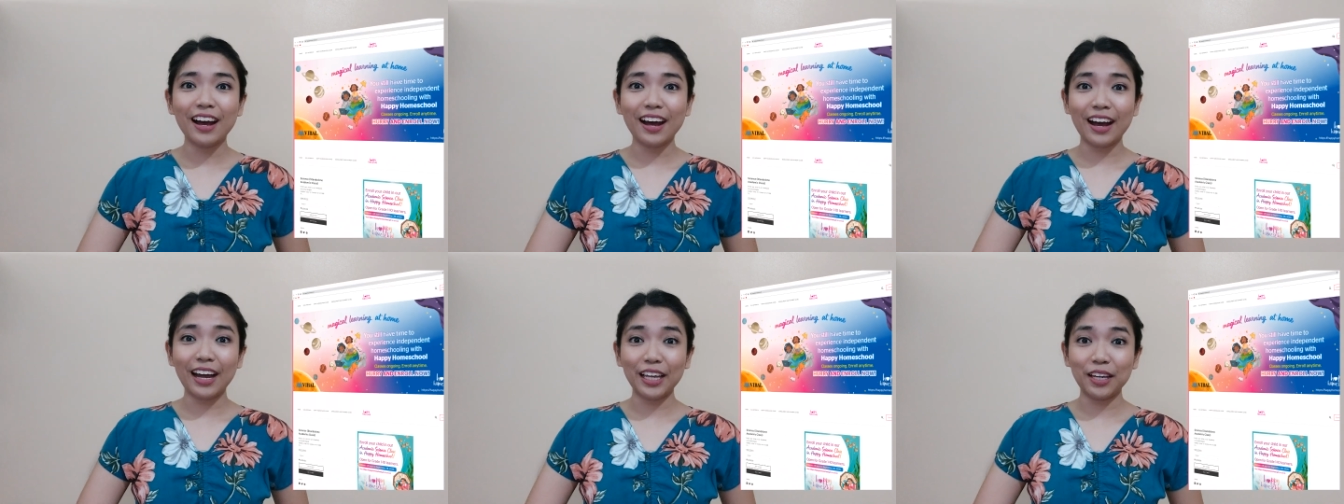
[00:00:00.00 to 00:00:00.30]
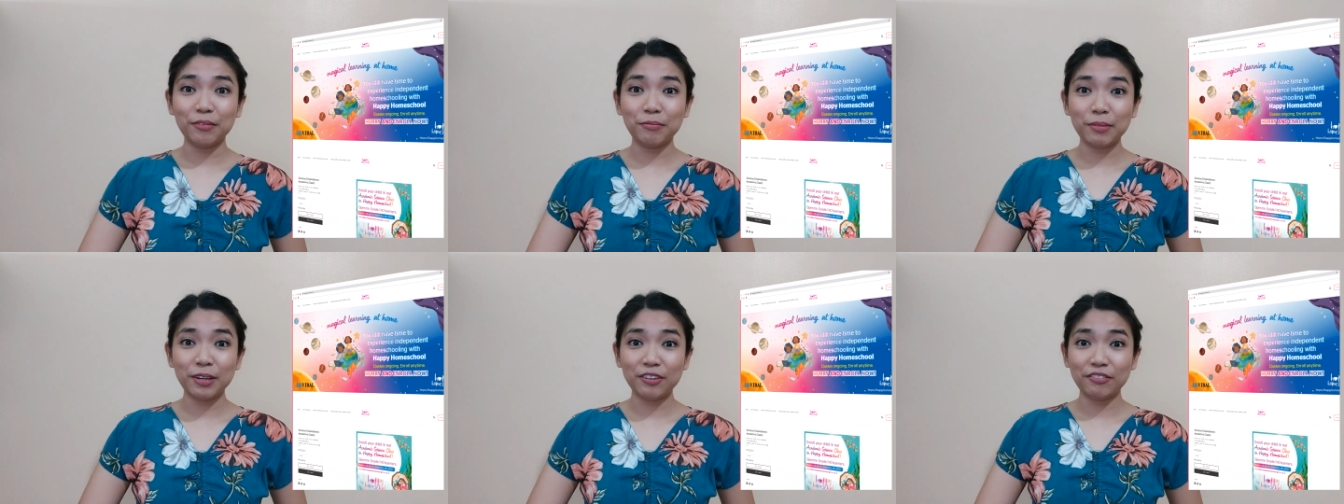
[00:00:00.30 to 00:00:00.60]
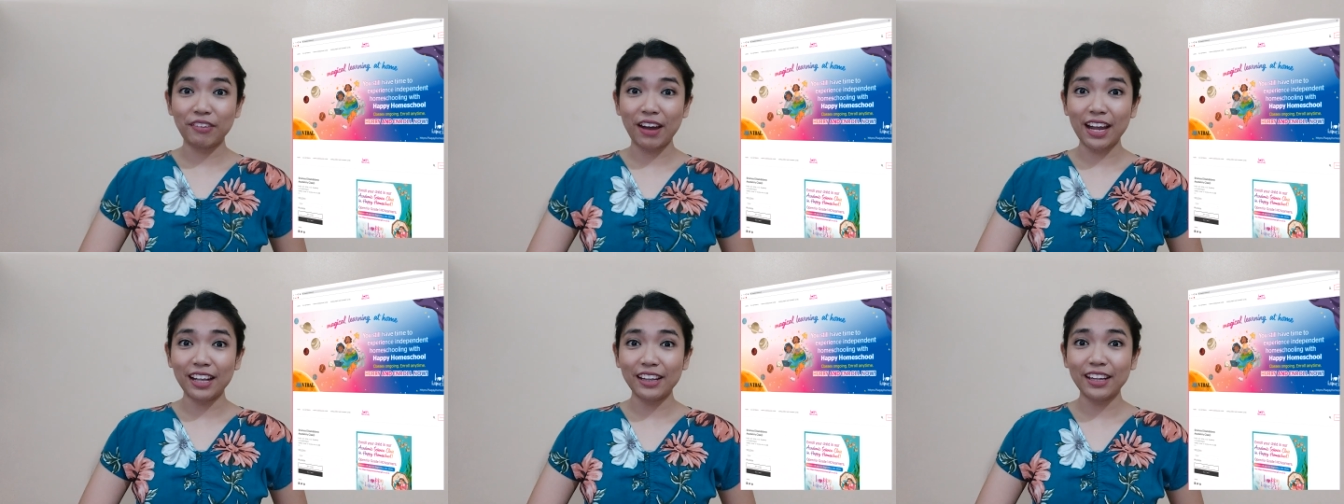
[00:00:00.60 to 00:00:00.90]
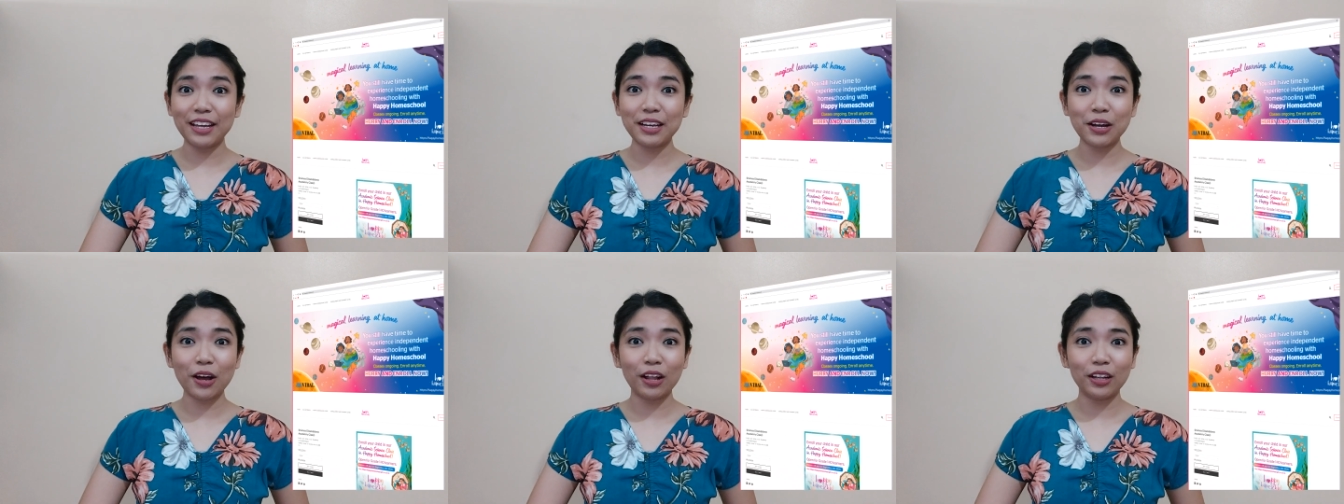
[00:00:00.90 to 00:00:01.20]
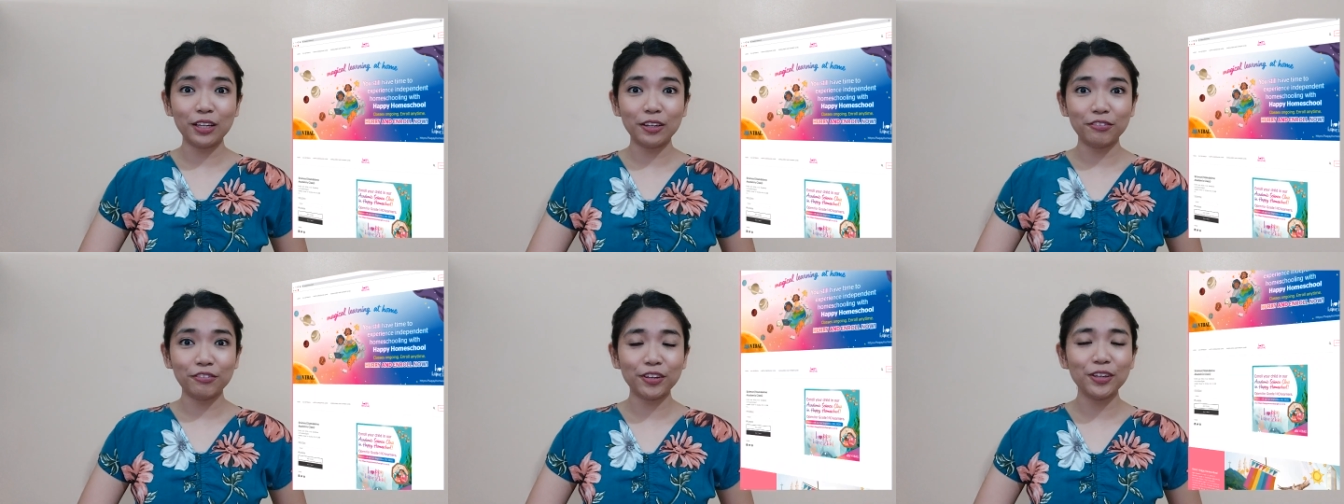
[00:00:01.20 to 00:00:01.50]
I am inviting
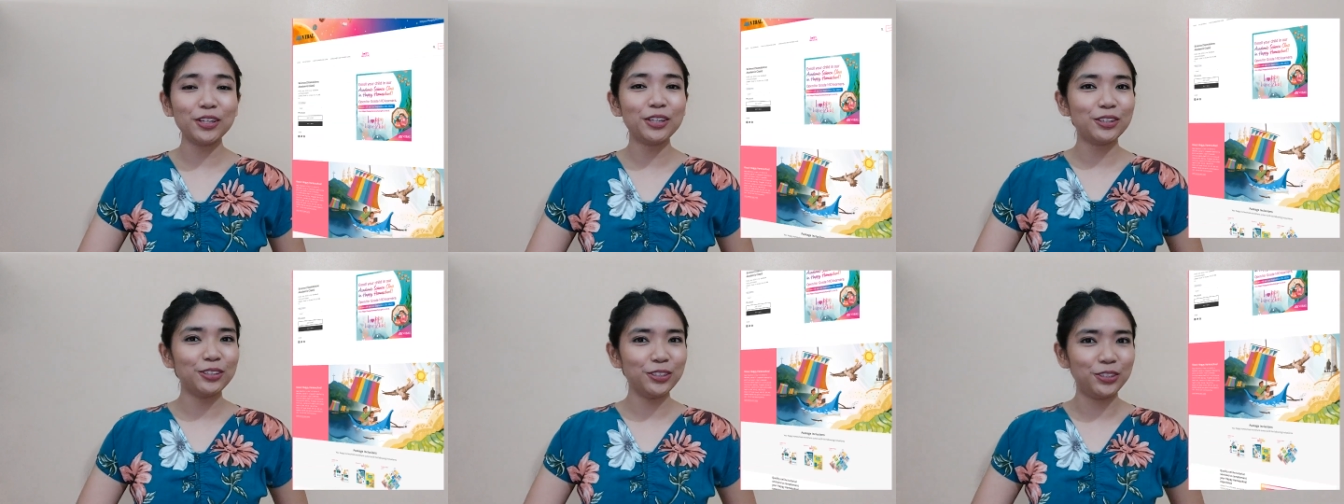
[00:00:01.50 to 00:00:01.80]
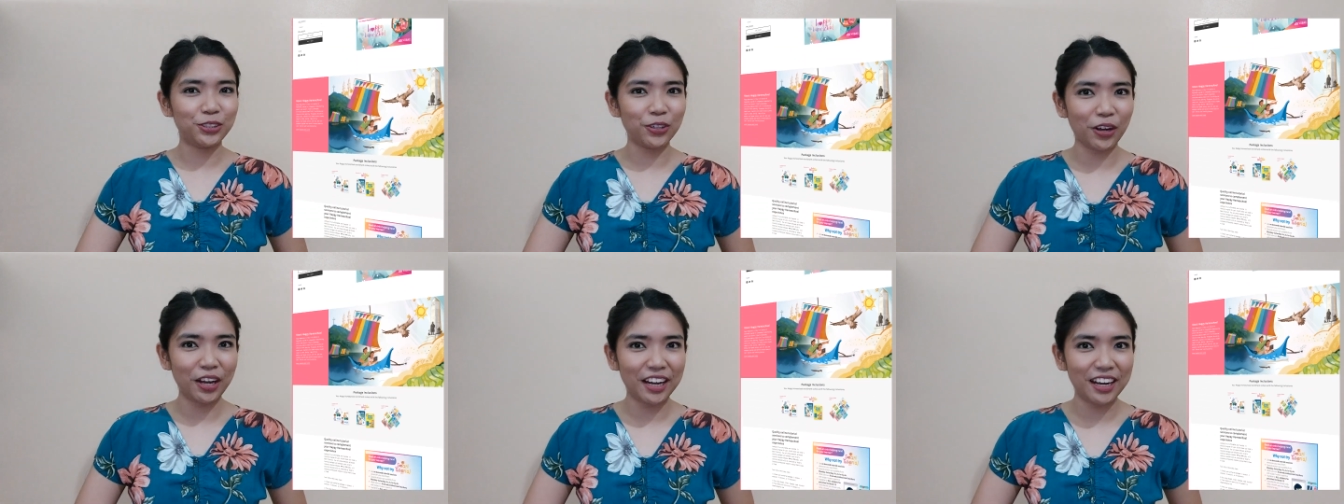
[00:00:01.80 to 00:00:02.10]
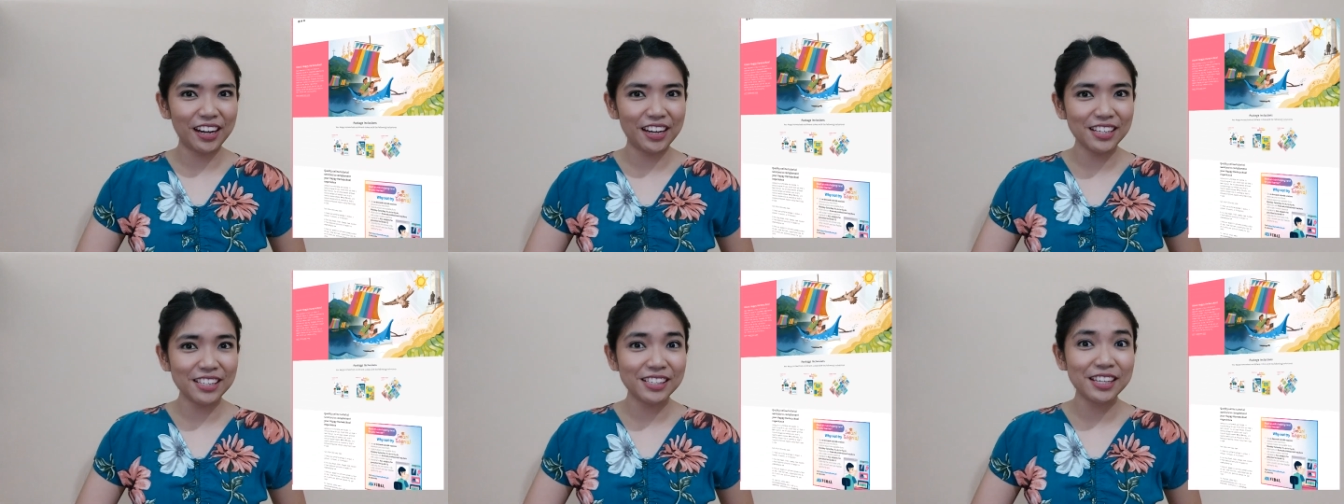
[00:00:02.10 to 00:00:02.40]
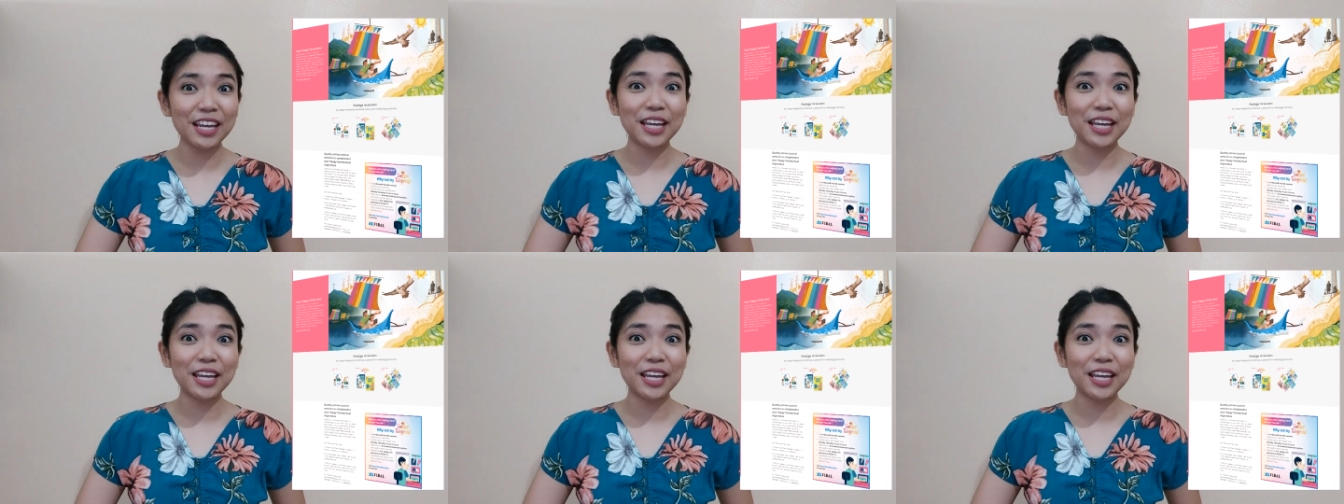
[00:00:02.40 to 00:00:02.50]
all of you to join us